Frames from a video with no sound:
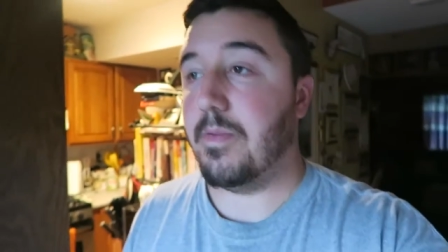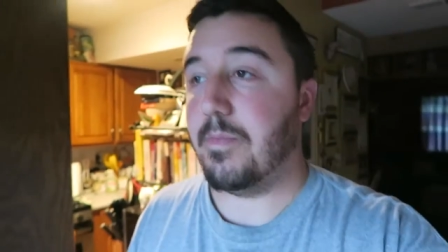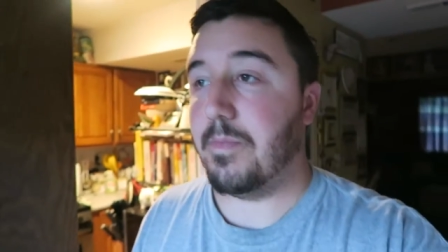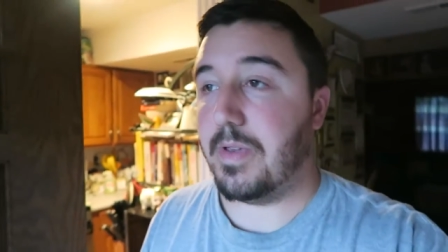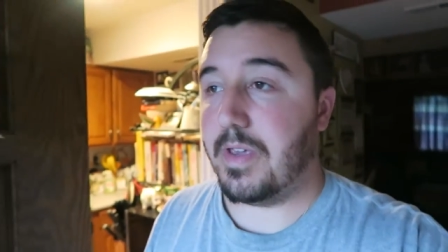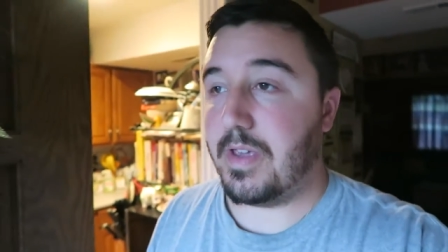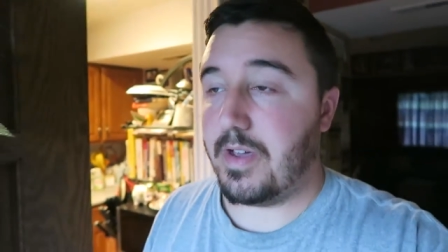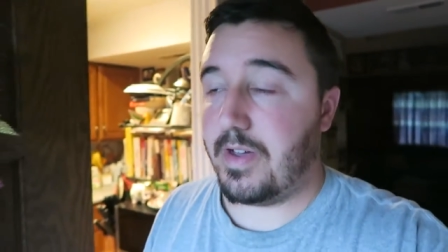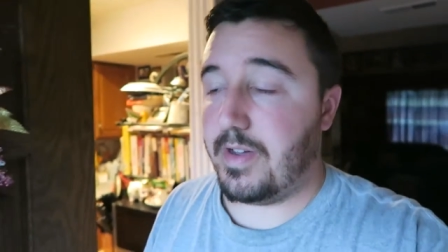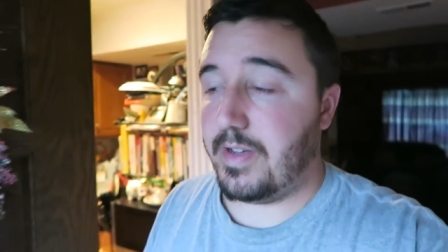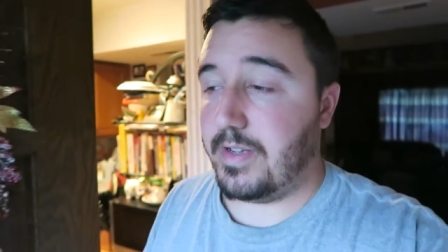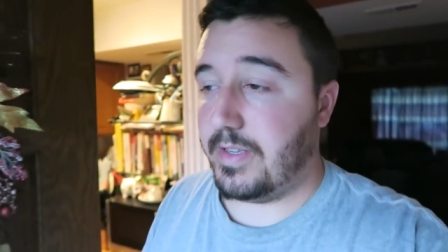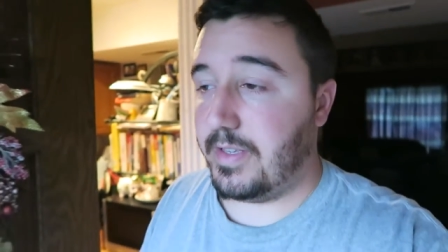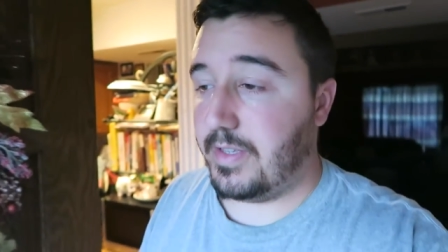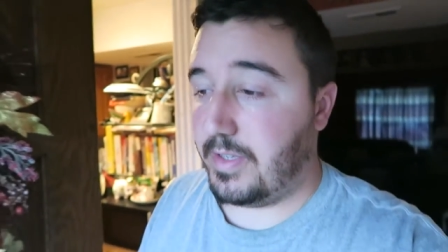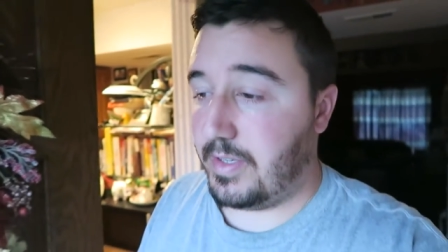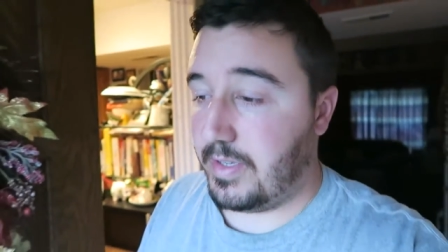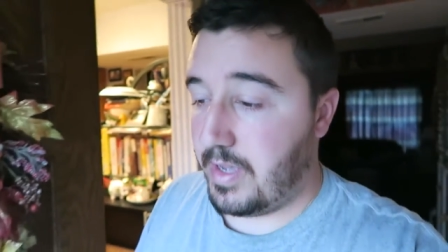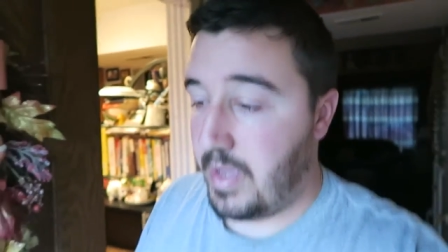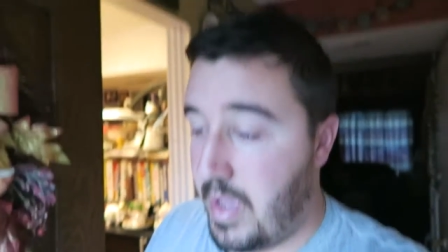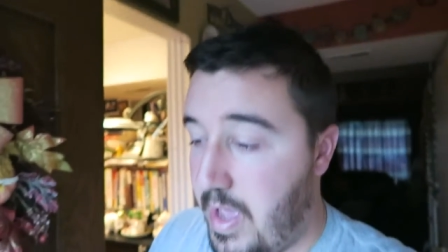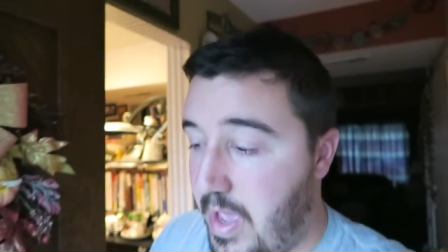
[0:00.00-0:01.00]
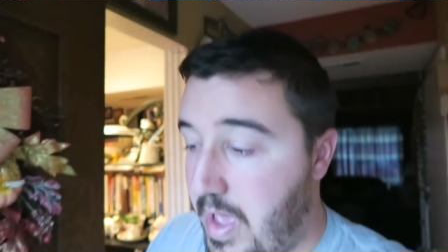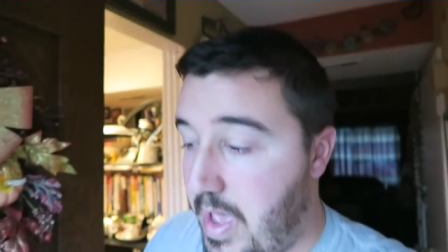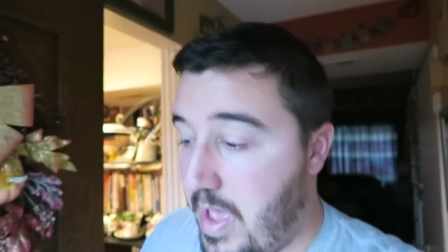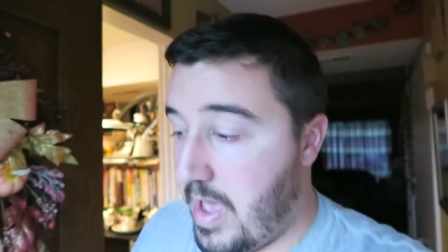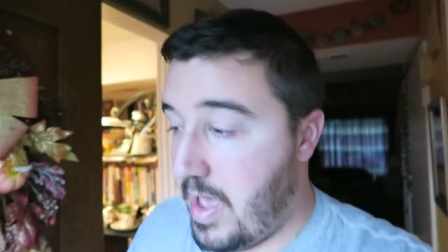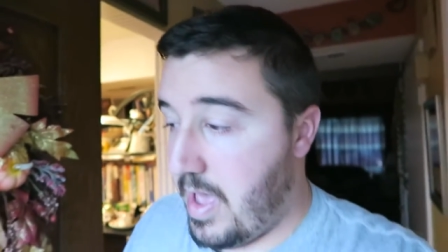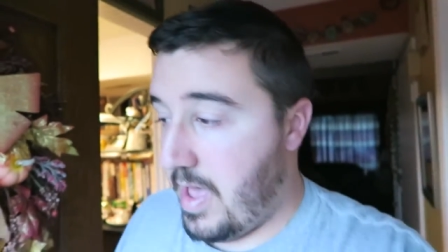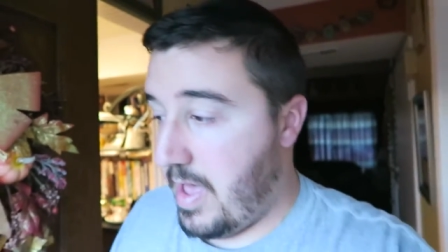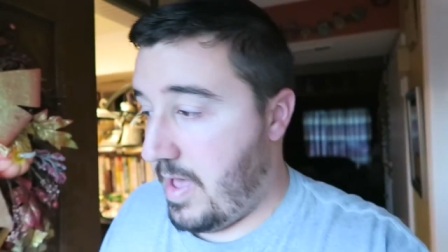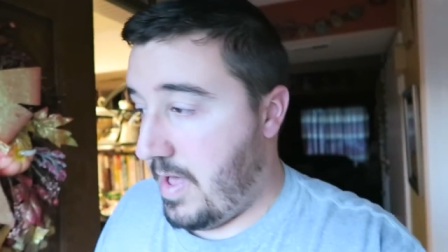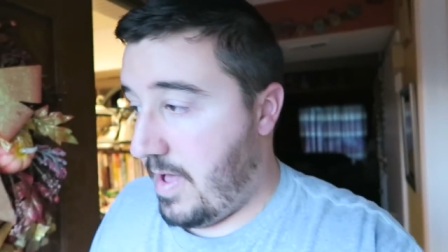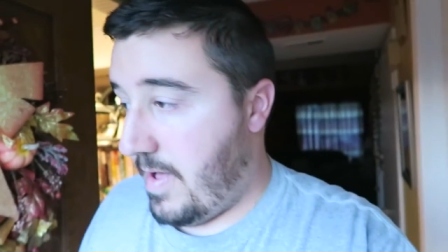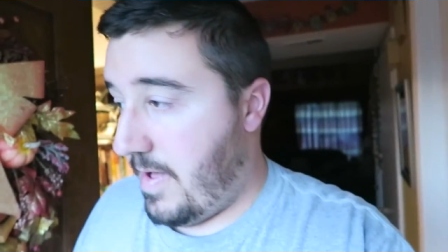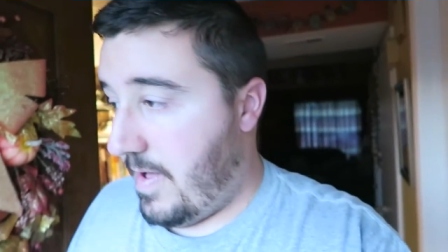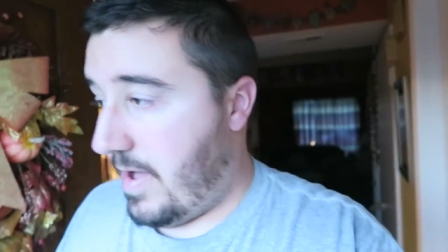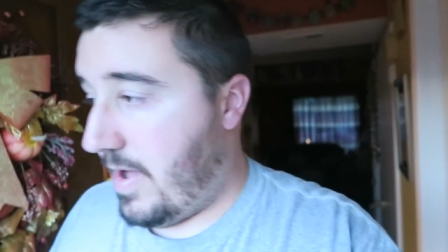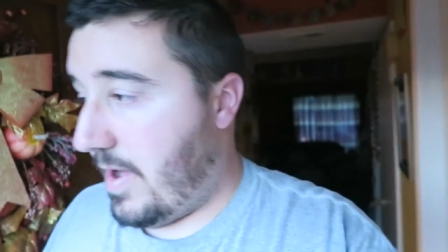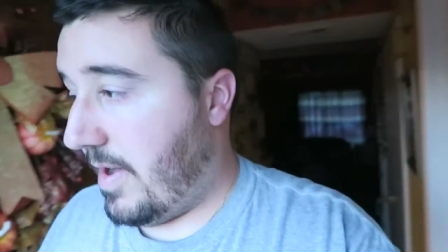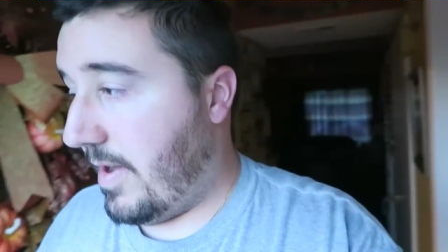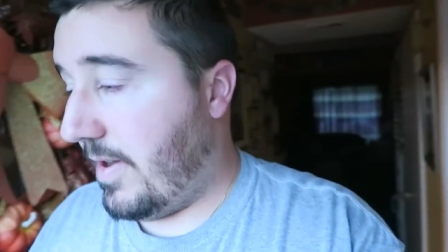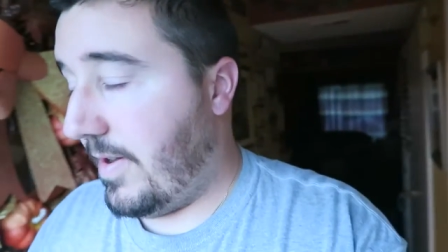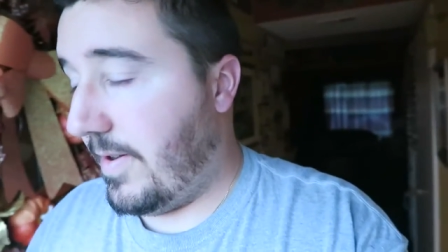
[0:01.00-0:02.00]
Because
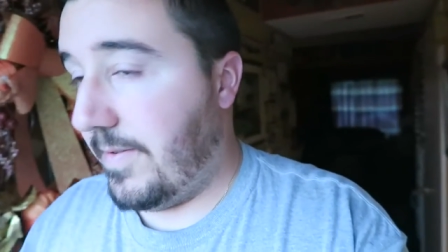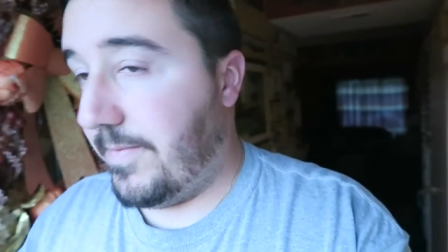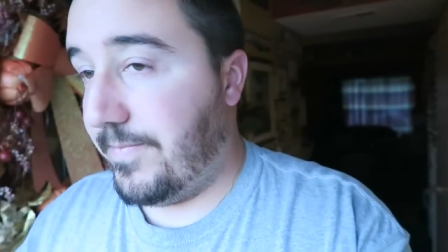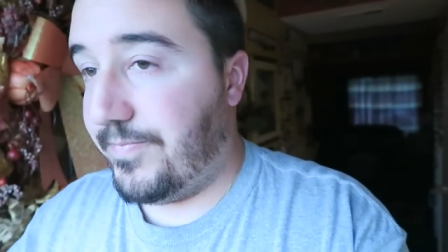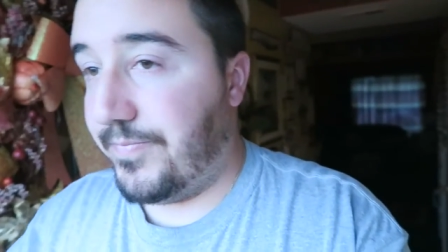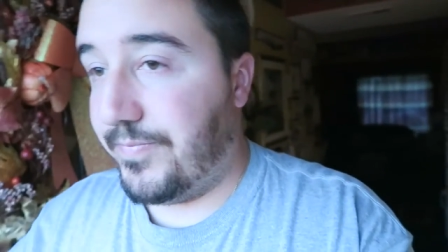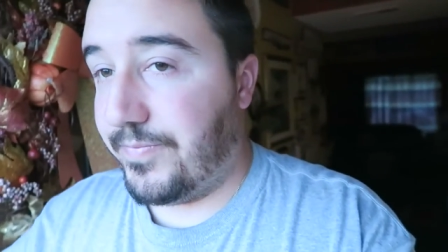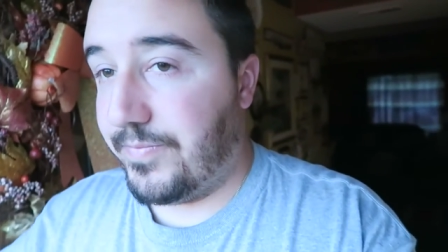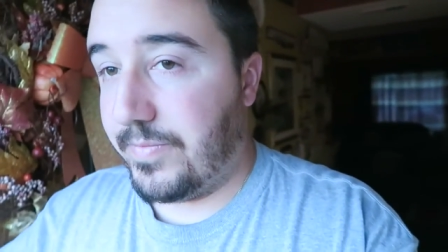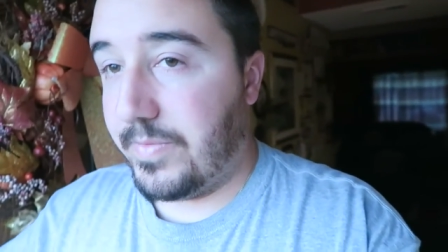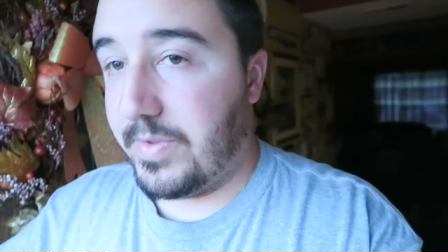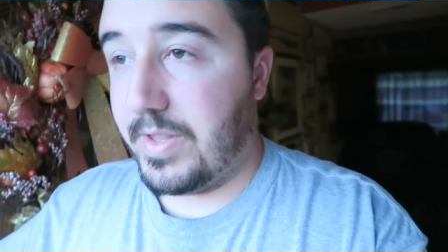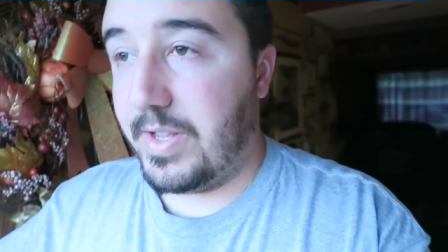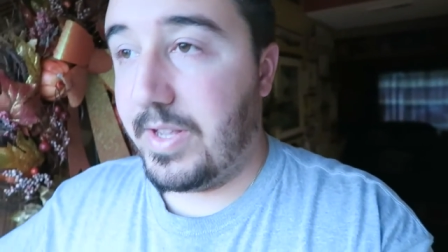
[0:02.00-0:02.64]
um,